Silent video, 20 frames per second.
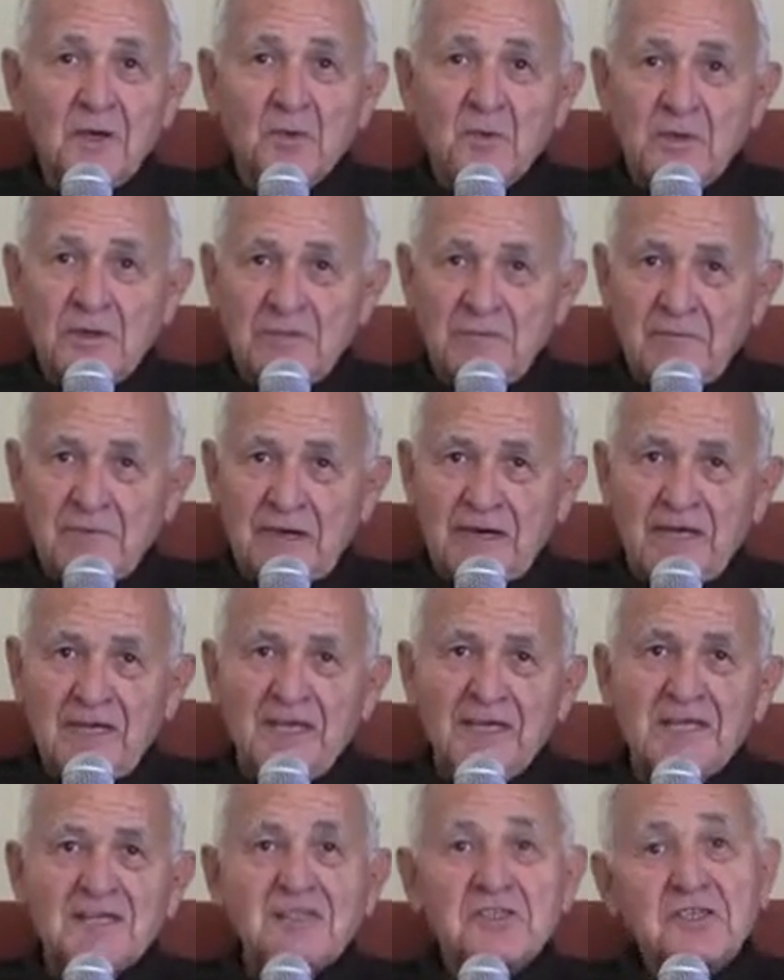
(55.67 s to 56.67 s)
one of my
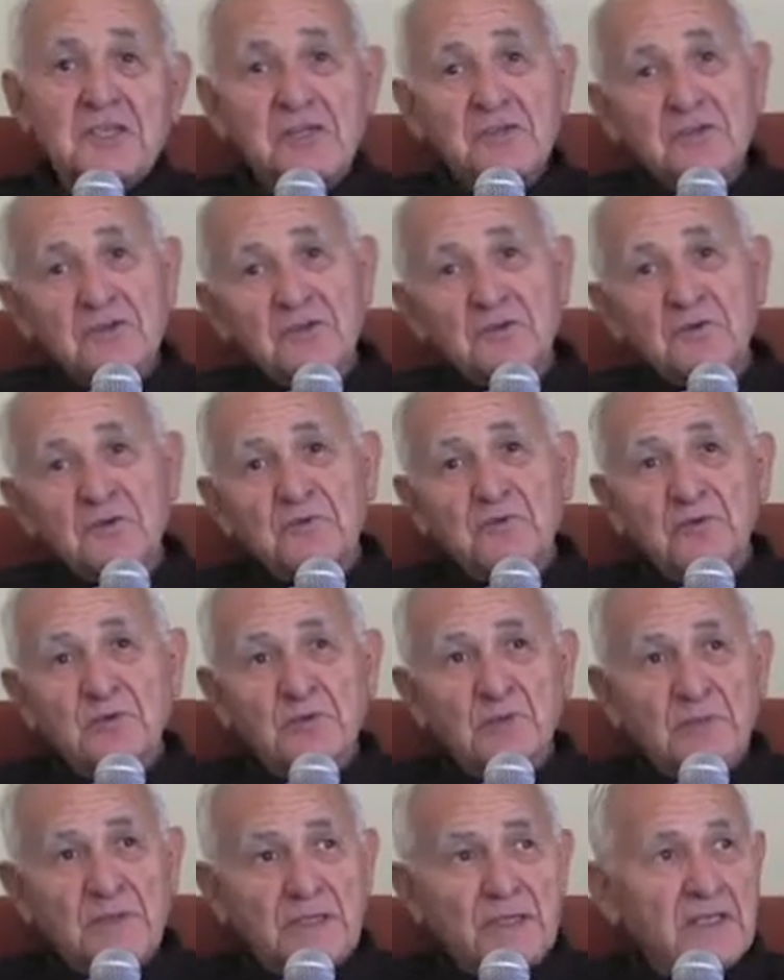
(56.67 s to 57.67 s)
teachers who
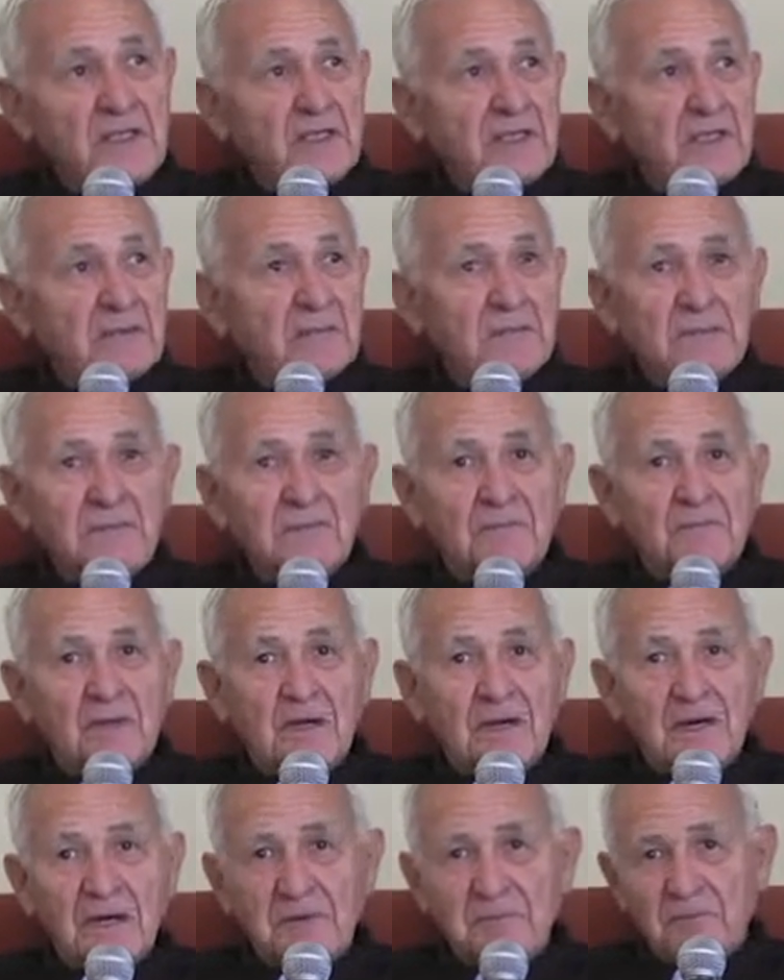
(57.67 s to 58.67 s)
flew me and
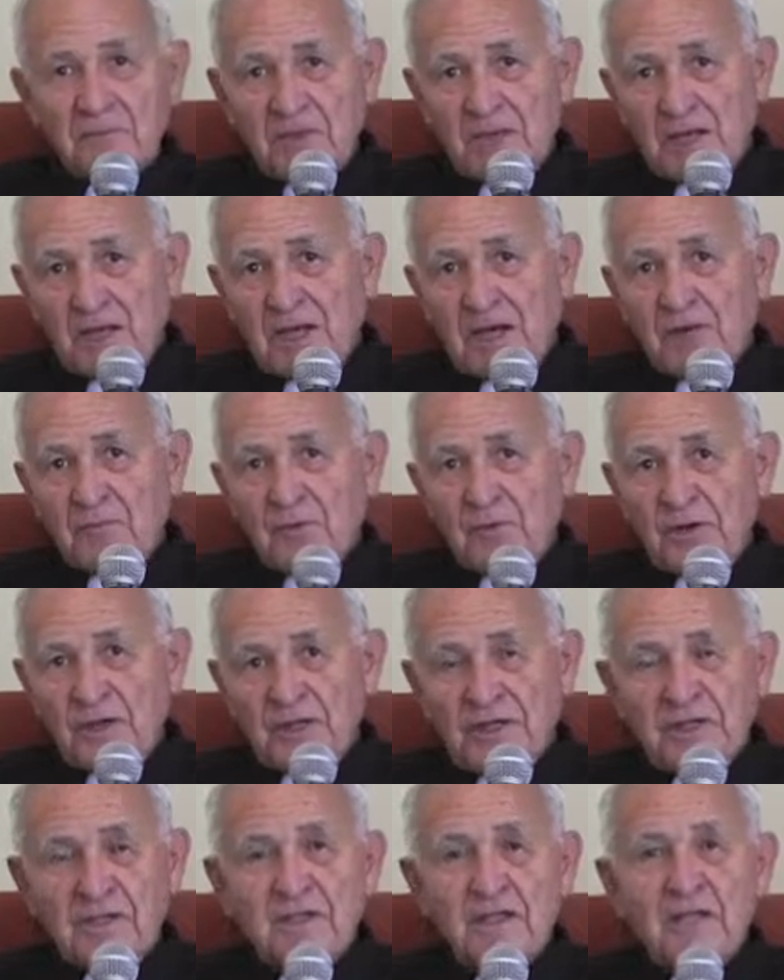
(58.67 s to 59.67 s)
a
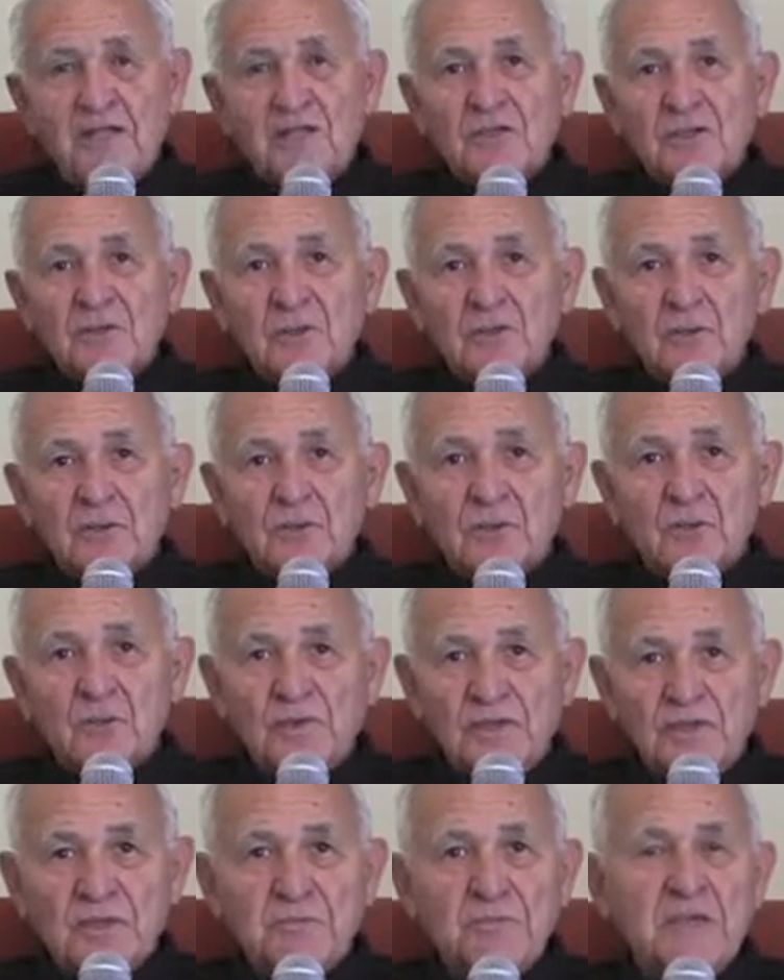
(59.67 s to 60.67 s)
friend to
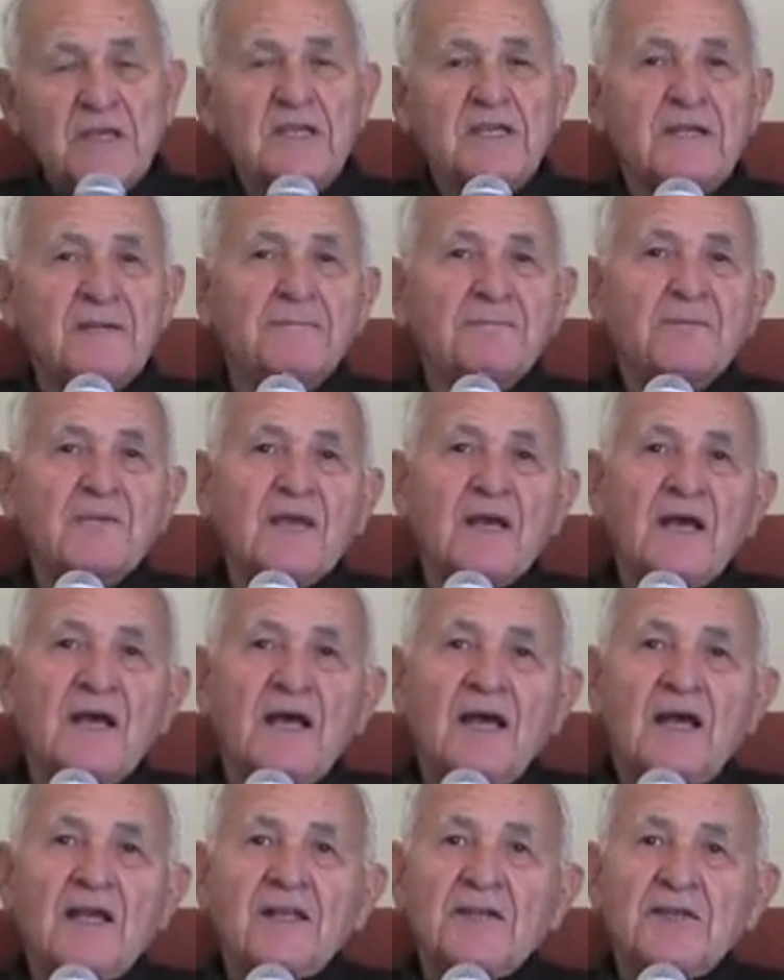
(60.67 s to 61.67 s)
this meeting,
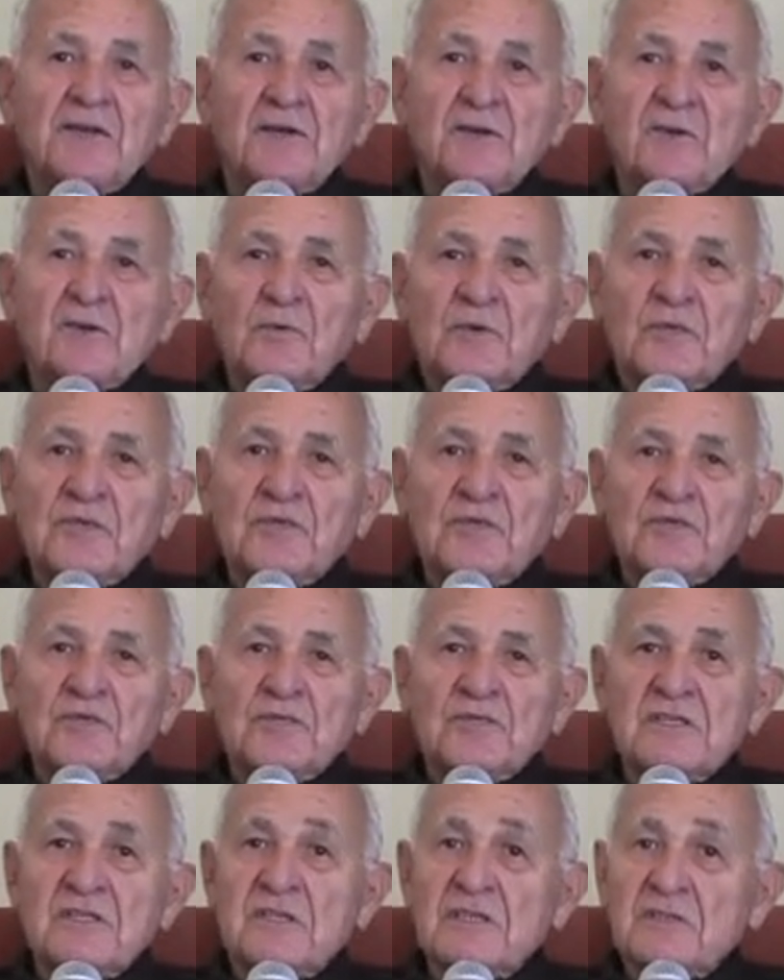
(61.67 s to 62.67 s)
during which
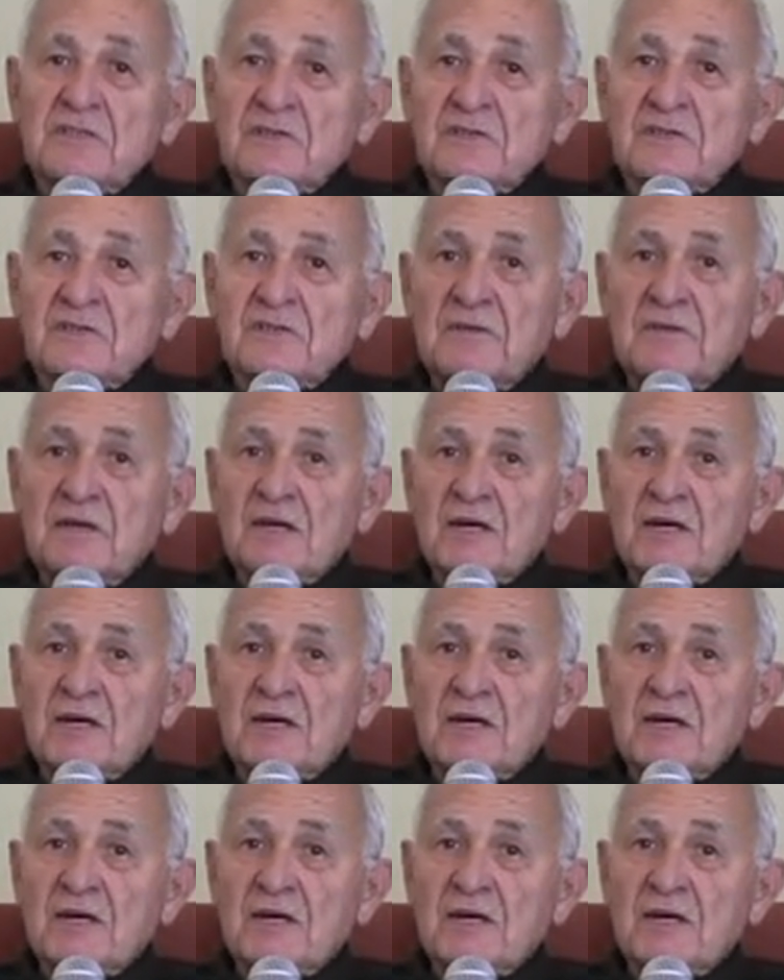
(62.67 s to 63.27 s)
Cesar